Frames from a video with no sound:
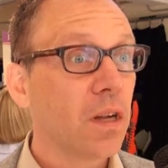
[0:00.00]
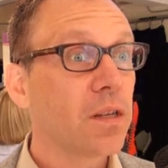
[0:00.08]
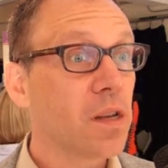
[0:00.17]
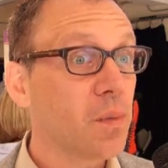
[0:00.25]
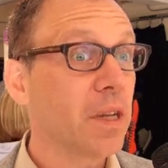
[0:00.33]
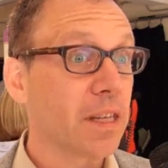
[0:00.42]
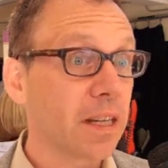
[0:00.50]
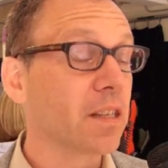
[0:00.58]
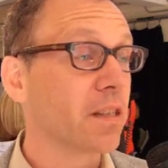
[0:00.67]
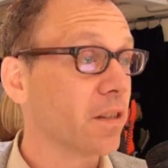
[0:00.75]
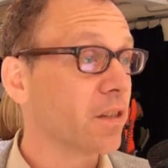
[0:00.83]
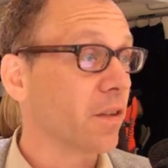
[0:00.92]
Because Emily
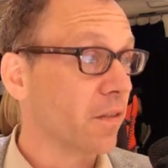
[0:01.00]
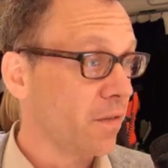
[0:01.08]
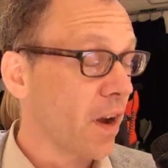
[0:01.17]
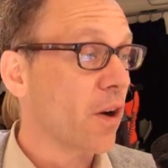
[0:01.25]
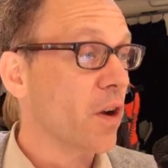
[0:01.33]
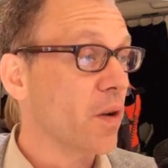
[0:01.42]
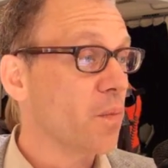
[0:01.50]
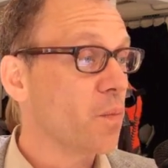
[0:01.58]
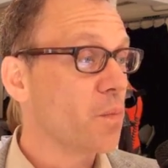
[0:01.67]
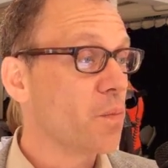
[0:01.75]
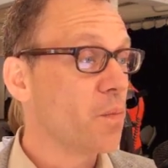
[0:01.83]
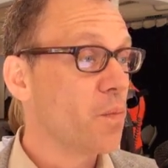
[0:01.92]
Dickinson is a very,
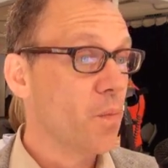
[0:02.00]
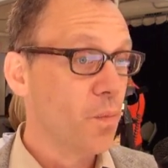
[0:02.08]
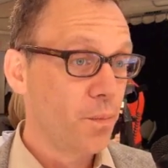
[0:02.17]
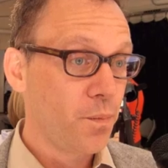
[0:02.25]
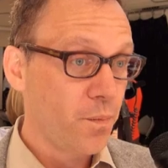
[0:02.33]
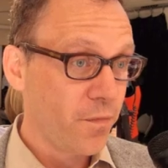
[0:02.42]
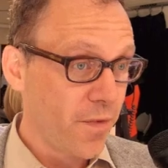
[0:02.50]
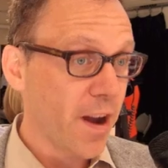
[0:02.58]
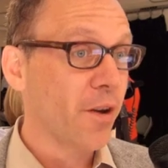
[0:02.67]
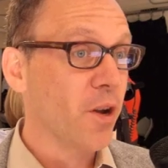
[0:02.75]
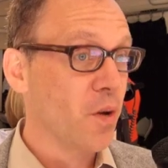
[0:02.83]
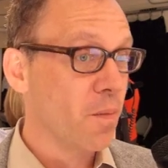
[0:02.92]

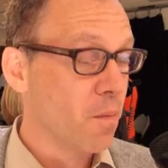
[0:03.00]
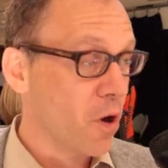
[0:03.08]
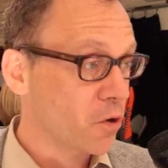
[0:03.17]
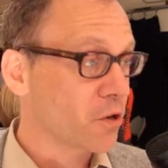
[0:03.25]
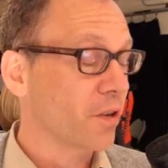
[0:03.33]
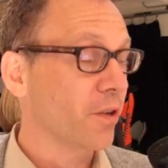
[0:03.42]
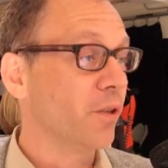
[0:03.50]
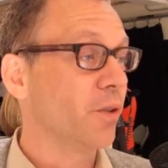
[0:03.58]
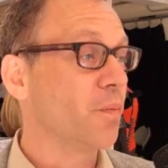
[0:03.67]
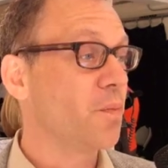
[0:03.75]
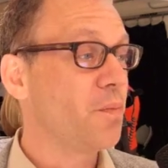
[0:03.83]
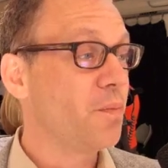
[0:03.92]
very
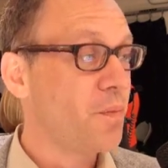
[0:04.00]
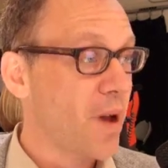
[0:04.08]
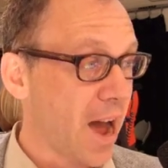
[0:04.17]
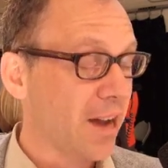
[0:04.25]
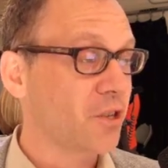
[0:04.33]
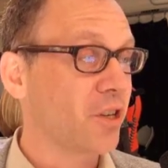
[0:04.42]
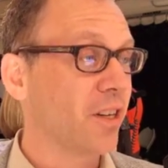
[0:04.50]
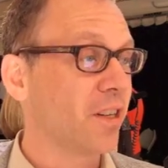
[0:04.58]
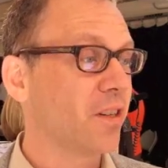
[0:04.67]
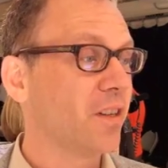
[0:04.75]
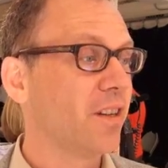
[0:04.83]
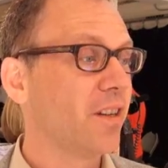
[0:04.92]
emotional,
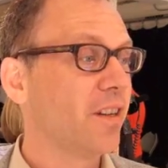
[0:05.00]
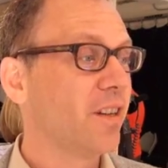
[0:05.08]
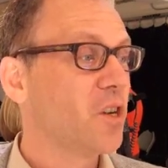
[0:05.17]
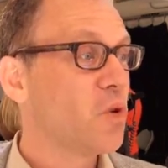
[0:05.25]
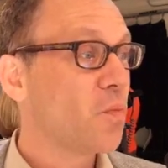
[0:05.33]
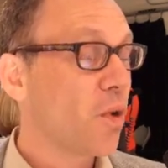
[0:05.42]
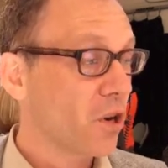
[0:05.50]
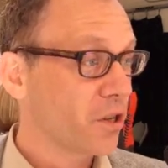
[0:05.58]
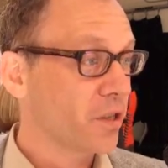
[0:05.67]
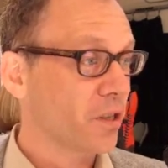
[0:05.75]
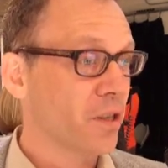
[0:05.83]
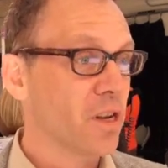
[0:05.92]
passionate
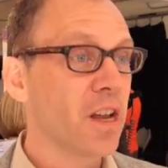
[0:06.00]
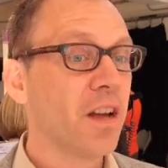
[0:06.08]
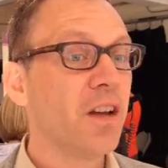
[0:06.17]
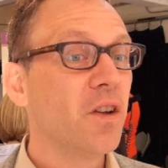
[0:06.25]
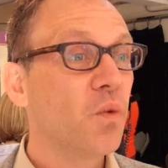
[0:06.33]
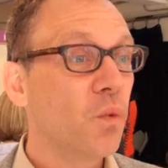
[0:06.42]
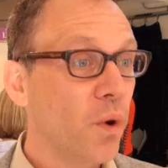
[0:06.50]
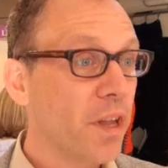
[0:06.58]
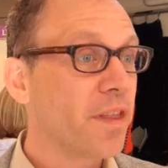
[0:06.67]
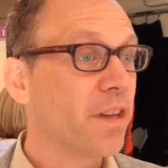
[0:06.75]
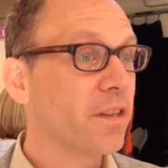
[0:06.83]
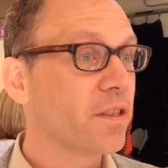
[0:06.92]
person
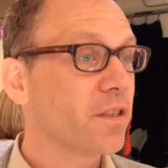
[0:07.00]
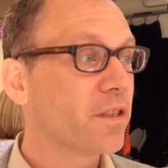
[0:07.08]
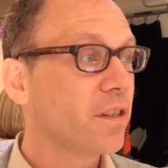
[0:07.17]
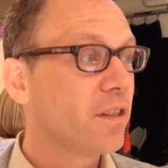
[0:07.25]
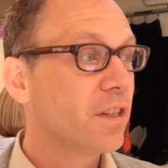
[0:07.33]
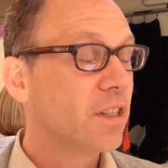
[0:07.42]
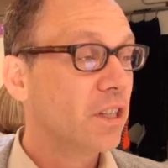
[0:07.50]
with this